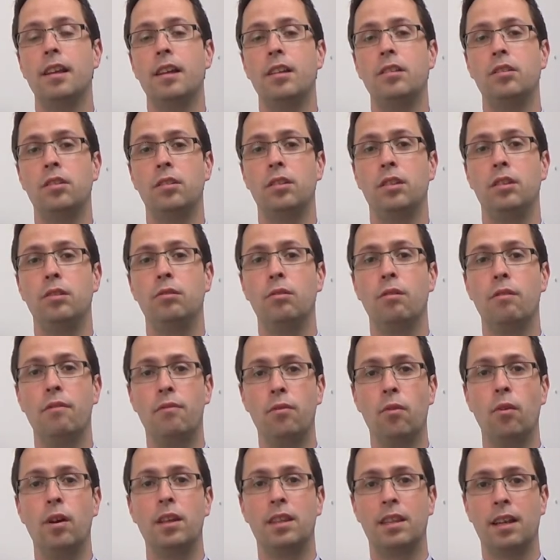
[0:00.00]
so that you
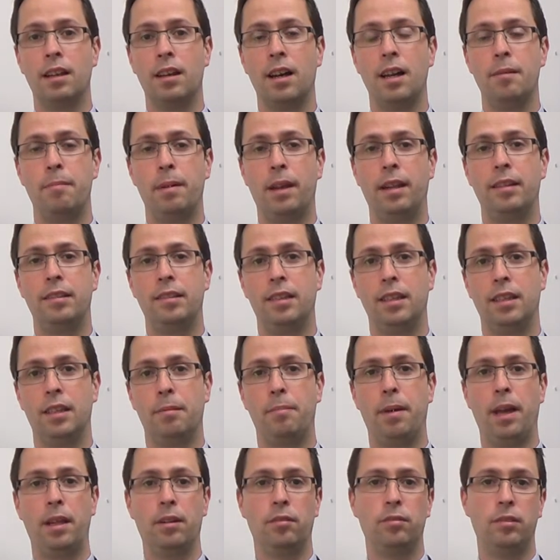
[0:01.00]
avoid the liability and the
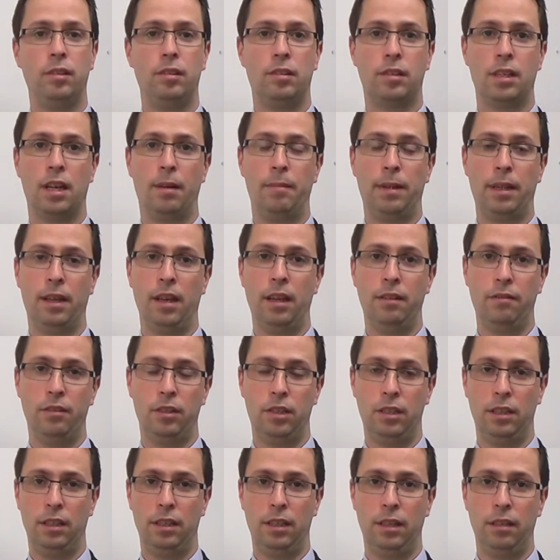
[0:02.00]
penalties coming over
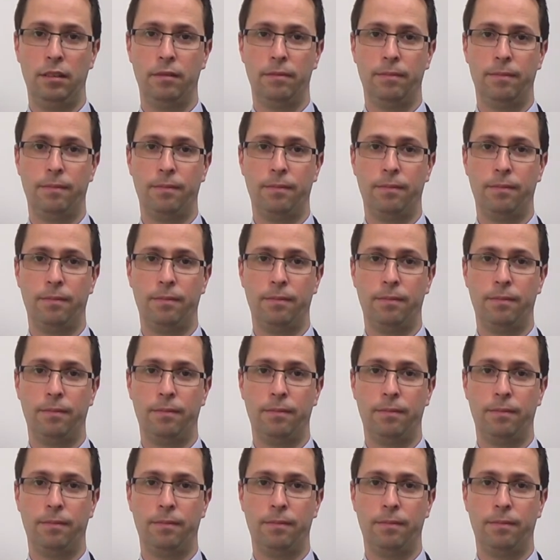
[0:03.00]
to you.